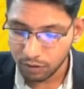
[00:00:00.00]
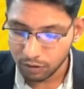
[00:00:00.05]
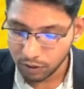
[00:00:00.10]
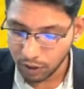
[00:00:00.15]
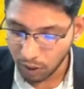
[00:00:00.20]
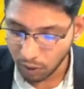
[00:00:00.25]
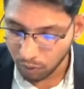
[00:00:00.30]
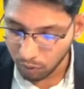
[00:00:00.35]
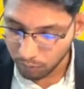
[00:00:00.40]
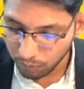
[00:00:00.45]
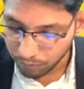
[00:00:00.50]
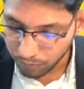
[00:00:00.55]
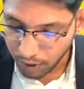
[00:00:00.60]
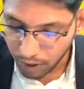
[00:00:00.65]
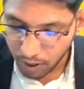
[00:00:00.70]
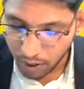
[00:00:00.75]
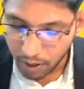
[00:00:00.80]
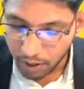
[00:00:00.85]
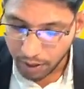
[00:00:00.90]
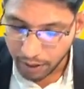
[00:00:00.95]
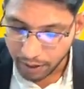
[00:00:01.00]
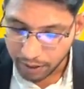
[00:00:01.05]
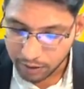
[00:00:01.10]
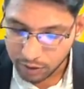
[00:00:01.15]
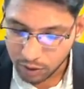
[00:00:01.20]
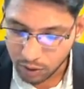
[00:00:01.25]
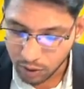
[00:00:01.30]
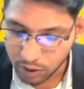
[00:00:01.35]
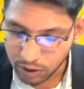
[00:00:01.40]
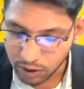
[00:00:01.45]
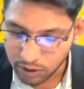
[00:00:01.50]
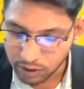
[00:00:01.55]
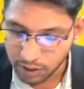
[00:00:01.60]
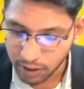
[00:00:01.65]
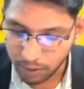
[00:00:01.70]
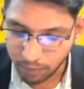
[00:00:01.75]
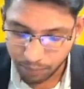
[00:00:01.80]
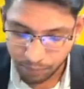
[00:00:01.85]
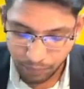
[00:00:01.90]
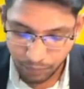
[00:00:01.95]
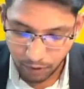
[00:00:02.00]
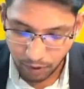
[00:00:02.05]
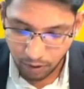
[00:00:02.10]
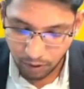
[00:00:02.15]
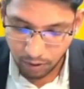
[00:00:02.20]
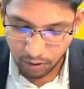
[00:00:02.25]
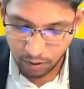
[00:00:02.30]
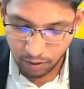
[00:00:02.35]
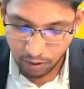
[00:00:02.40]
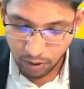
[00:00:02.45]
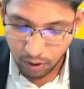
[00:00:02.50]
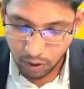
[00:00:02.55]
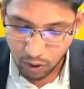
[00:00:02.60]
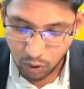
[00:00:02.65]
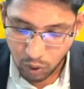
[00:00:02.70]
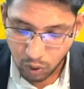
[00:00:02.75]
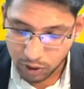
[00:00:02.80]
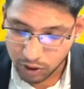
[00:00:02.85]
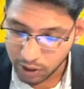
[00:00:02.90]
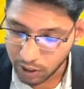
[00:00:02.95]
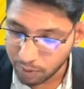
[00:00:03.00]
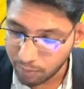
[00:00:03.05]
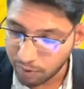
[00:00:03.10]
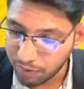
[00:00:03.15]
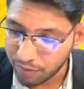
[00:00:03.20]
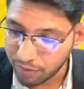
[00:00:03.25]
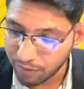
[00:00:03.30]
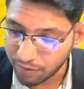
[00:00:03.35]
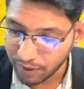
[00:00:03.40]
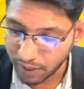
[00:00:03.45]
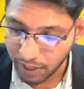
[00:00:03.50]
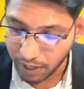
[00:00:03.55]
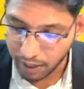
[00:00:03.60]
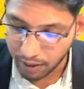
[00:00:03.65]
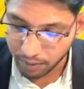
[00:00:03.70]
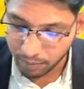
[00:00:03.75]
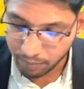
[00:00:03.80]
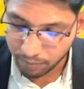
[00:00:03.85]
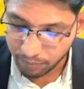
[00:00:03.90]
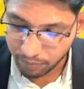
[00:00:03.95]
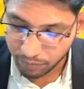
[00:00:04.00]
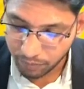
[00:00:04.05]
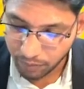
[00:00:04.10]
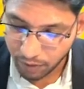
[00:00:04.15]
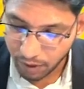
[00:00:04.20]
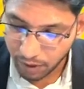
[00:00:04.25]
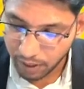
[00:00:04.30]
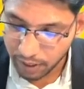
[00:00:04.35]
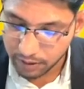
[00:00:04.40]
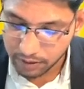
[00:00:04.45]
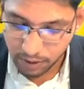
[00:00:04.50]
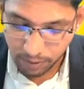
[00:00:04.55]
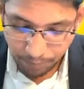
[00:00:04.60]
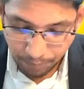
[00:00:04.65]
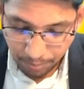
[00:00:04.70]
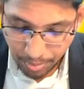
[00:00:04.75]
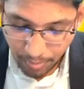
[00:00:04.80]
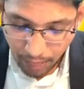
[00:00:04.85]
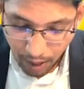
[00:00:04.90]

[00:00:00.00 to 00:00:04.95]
Chalo next question sir, question number 59, right sir?